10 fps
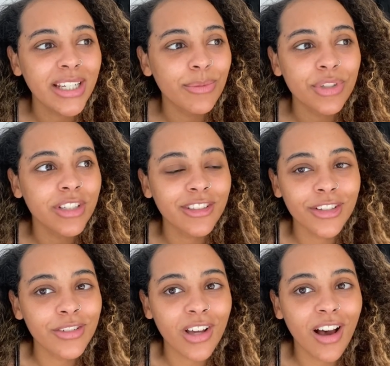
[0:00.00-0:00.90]
It was just
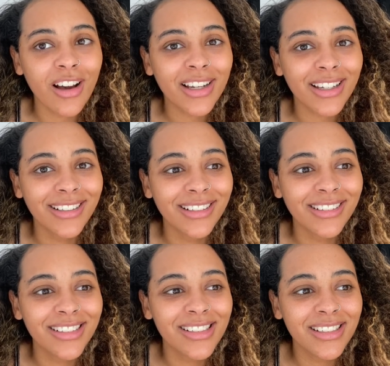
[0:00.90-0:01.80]
so dark and
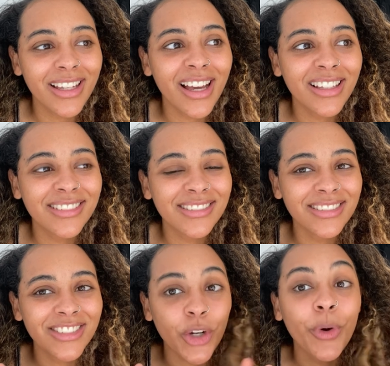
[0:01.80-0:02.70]
yeah,
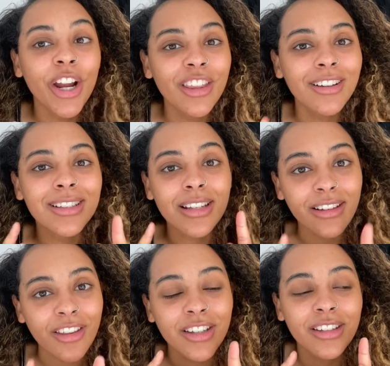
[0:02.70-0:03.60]
don't worry though, because
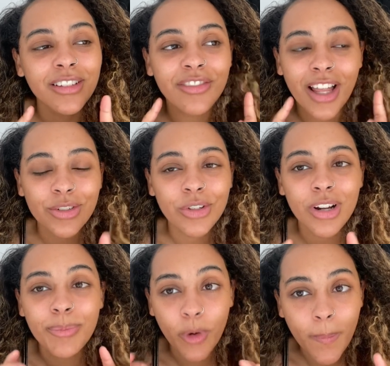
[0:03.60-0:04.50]
another flat tour,
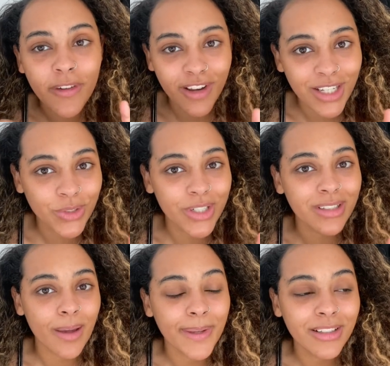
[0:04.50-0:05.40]
a proper flat tour is
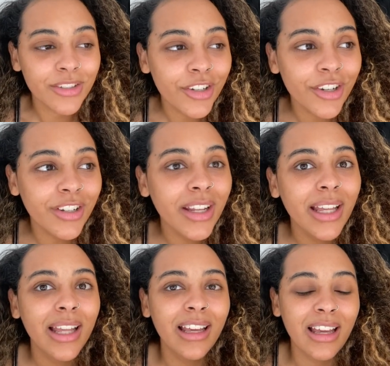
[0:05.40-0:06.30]
coming soon.
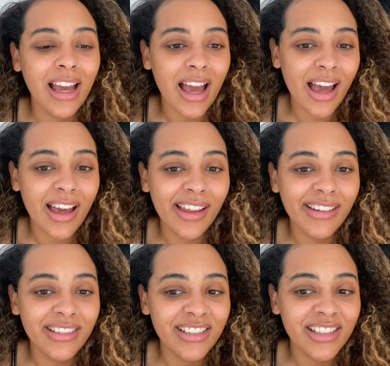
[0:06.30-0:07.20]

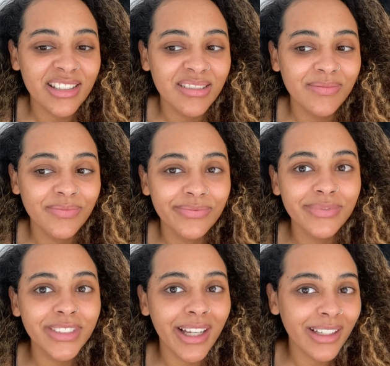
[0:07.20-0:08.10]
And
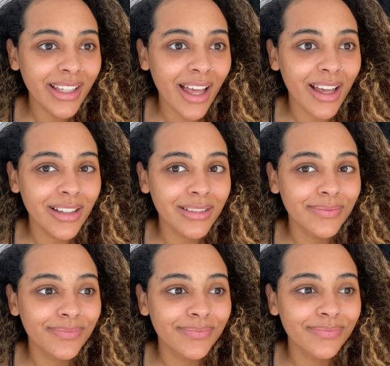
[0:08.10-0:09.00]
yeah,
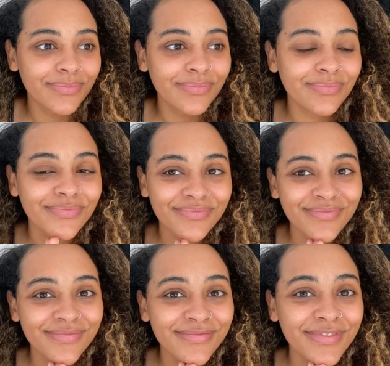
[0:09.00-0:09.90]

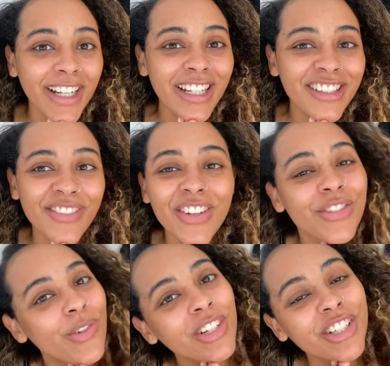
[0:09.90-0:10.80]
thank you so much
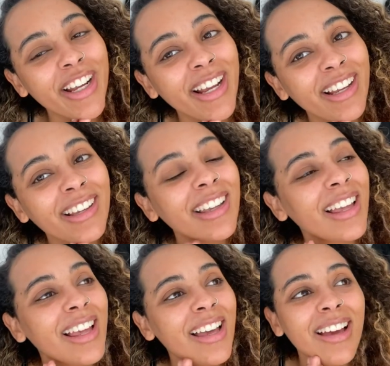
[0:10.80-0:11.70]
for watching
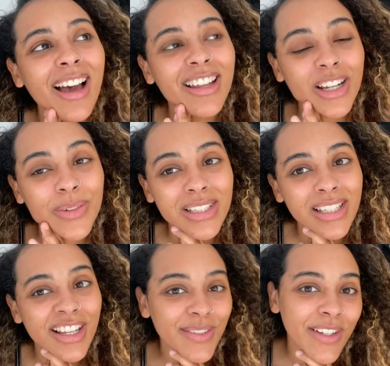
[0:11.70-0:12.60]
and I will see you
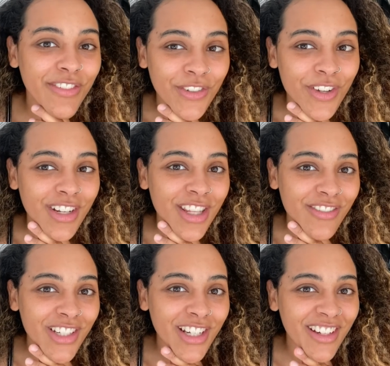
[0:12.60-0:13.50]
next week for another
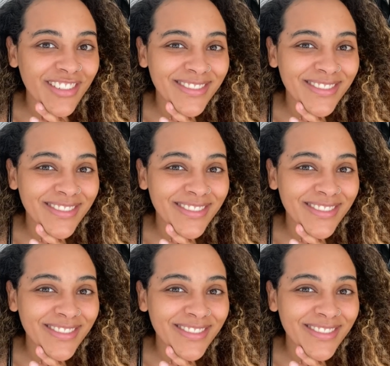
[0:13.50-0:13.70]
video.